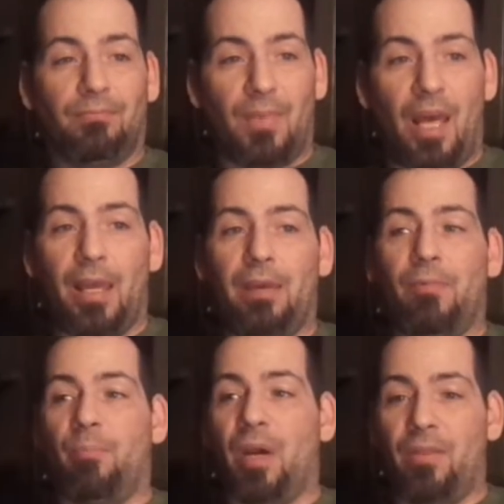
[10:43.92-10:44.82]
I give
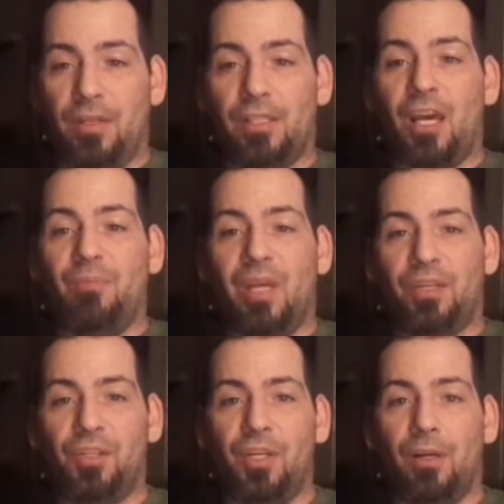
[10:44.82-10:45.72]
it by this time
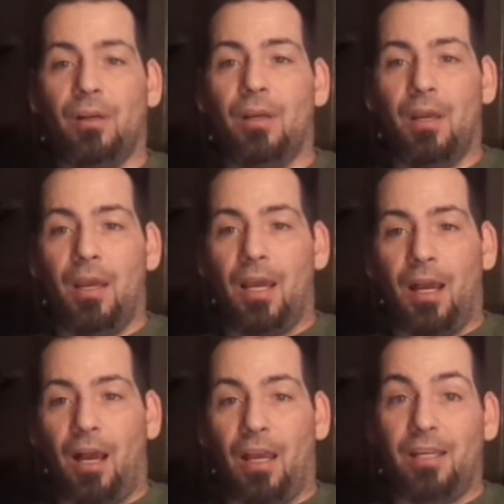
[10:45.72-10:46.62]
next year.
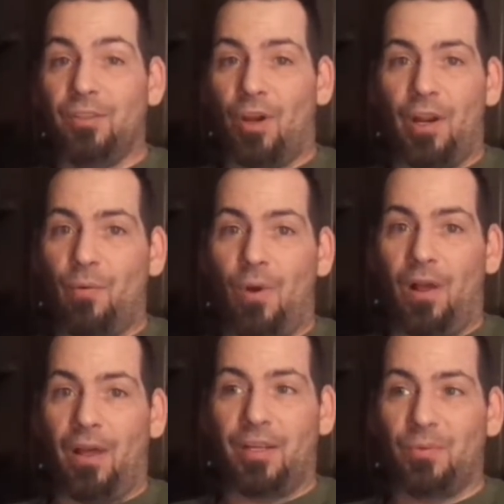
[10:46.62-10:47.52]
He's already well
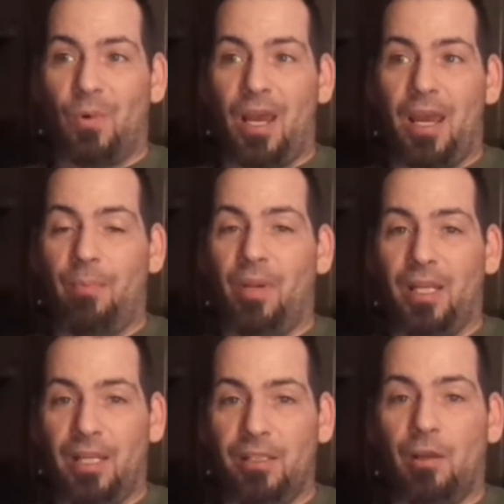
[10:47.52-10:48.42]
on his way, but
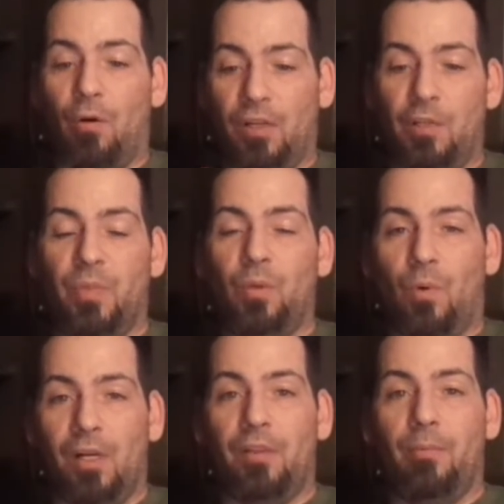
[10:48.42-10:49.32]
he's going to be
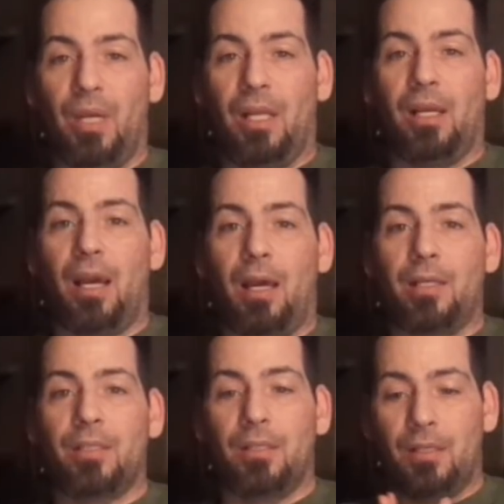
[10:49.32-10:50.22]
one of the main
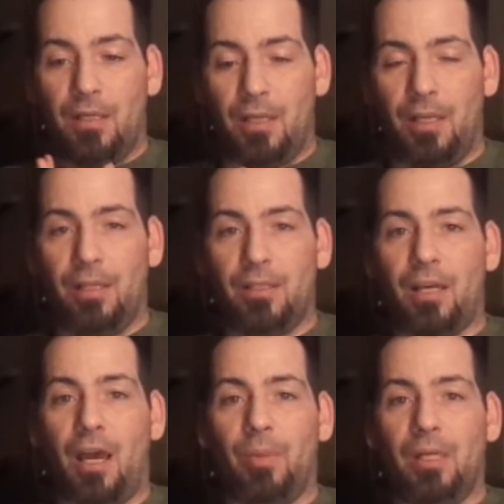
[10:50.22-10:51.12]
guys in this
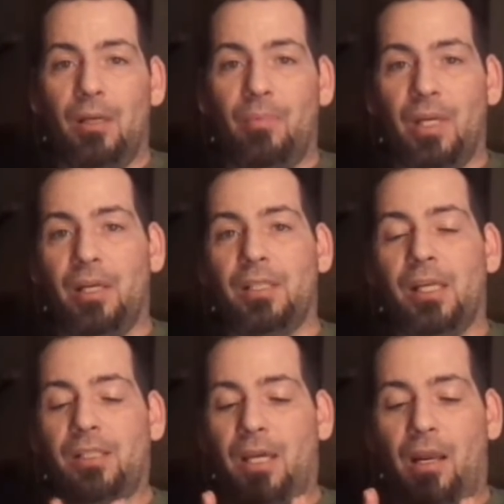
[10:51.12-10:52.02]
hobby because
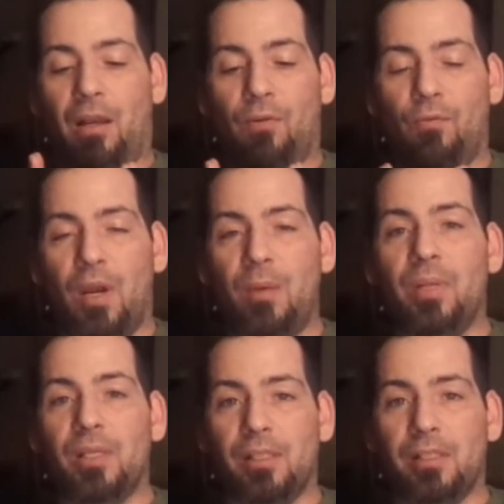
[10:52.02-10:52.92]
he's got a great
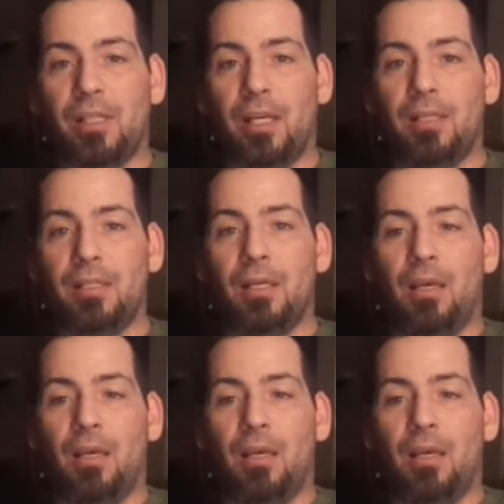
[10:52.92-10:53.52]
business sense.